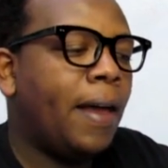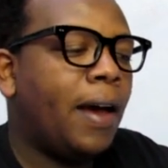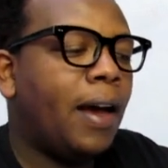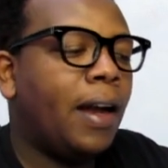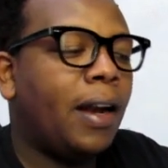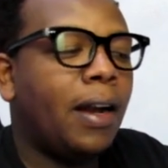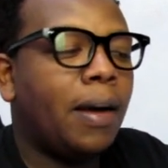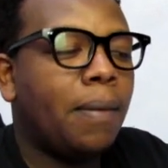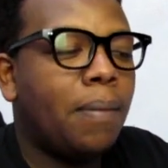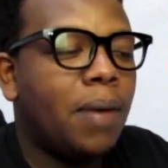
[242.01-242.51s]

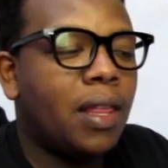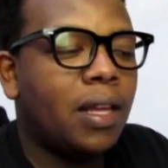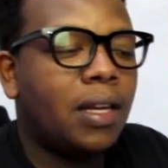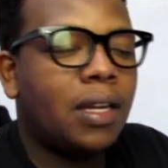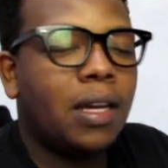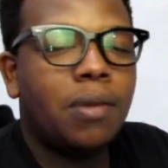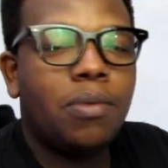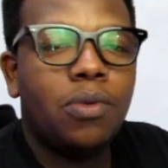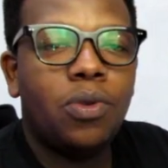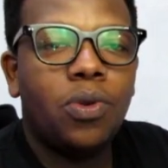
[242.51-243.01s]
And by the
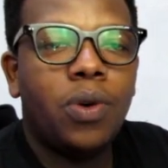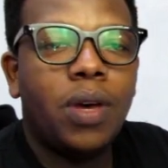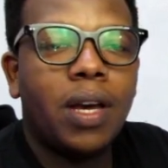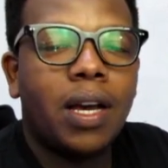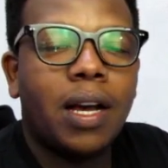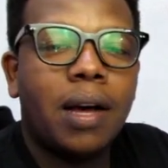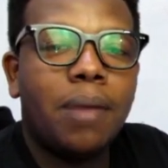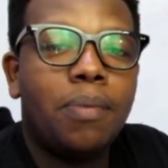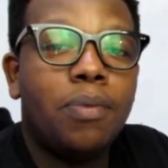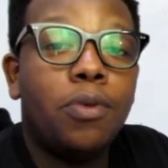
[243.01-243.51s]
time you
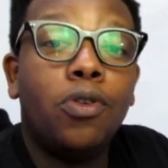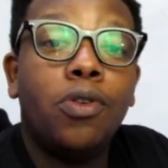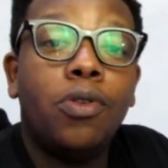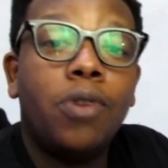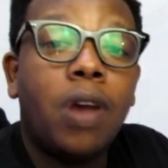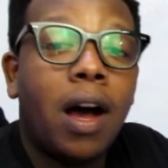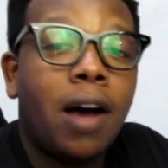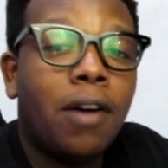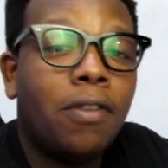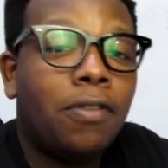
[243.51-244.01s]
wake up,
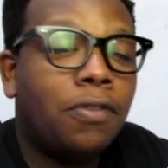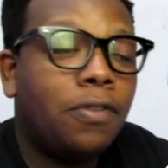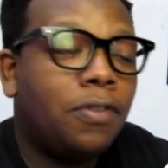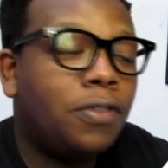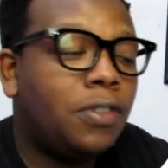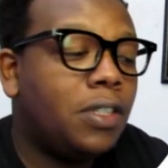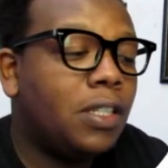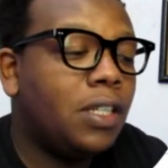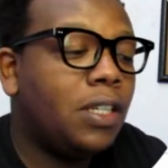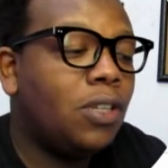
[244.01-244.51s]
you'll have
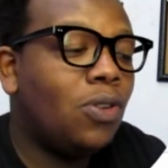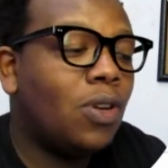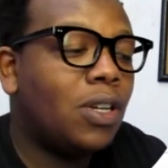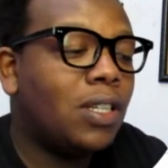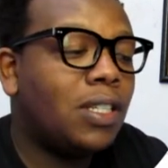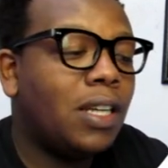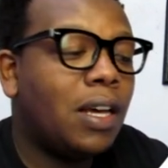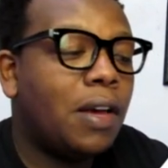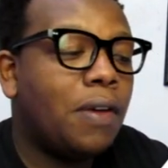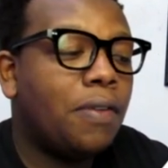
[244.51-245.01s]
seen
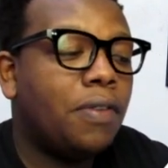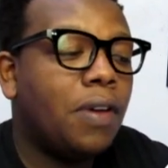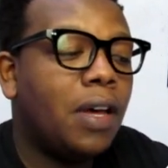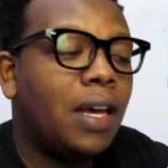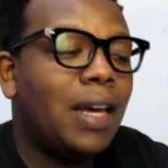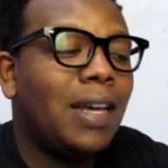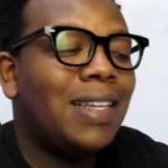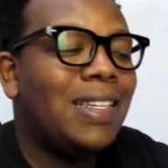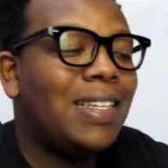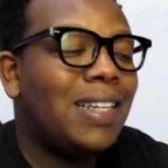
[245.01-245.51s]
yourself
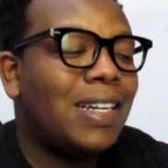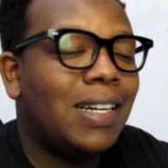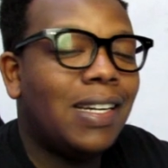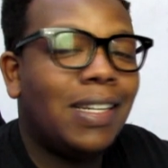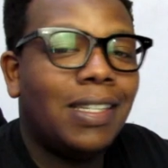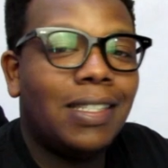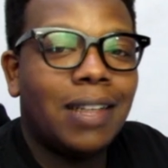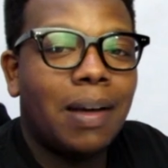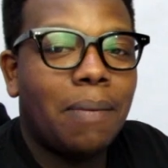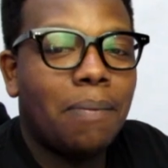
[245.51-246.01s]

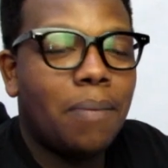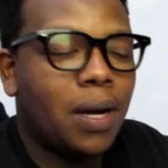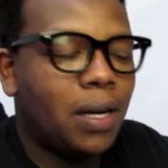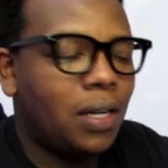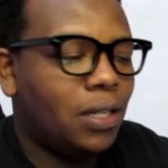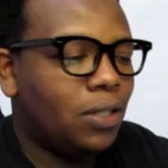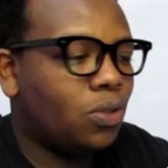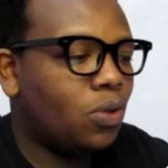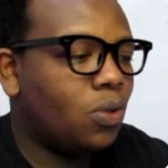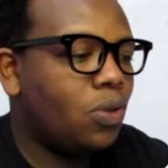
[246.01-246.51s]
generate some
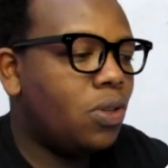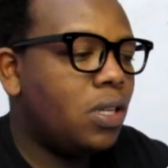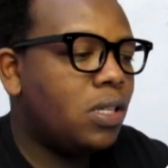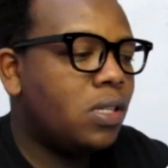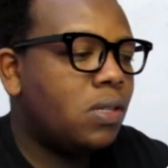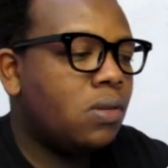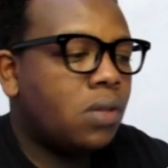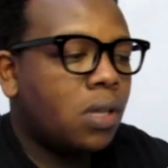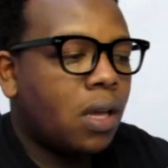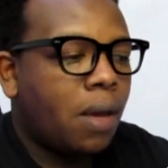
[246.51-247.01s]
money. So
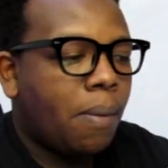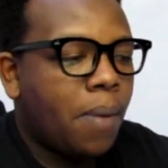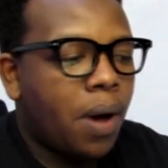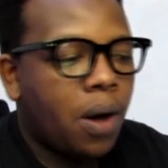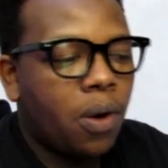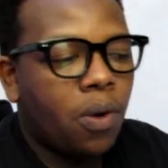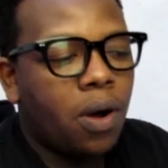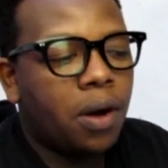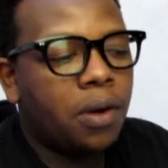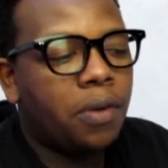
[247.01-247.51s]
this is
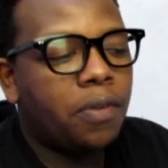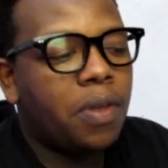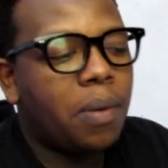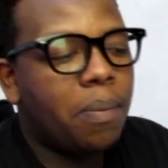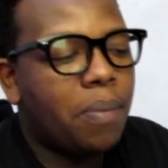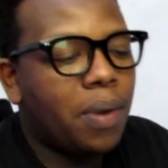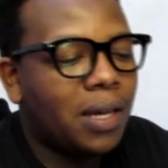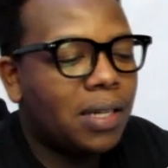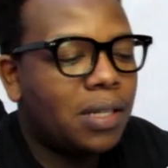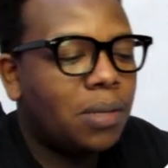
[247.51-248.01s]
among one of
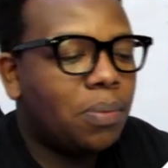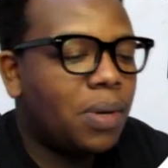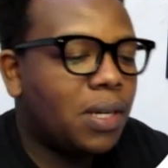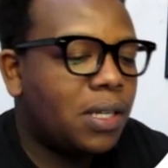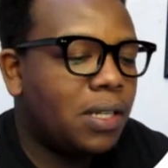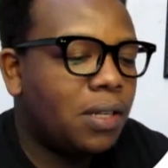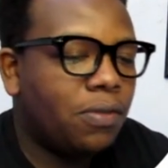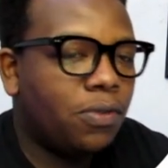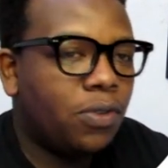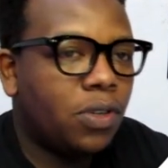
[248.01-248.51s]
the best
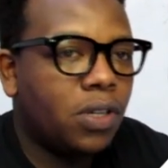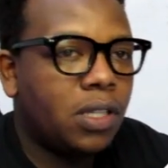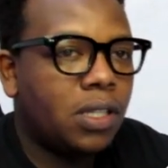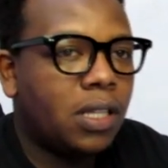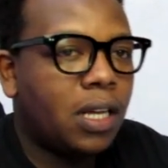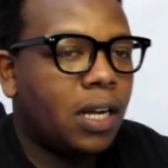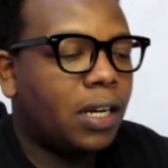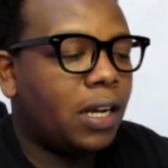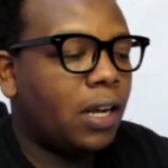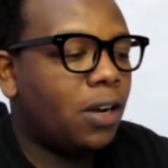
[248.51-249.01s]
passive
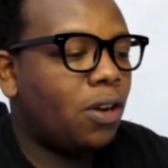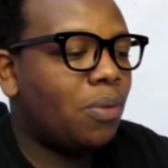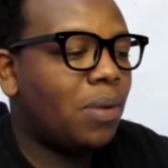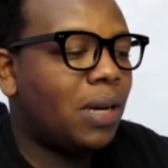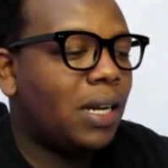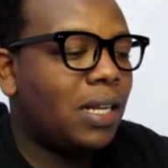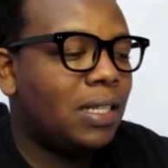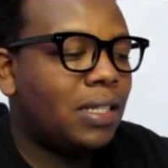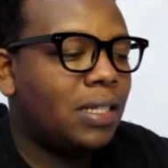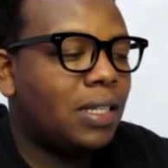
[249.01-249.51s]
ways that I
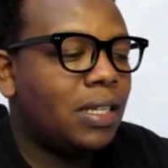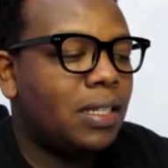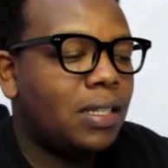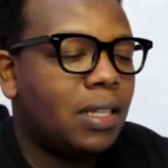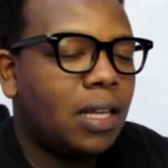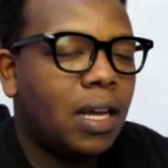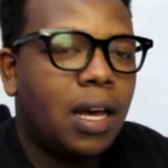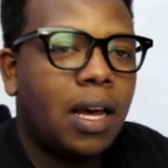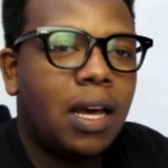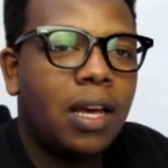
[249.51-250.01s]
normally
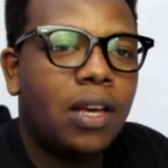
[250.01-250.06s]
insist.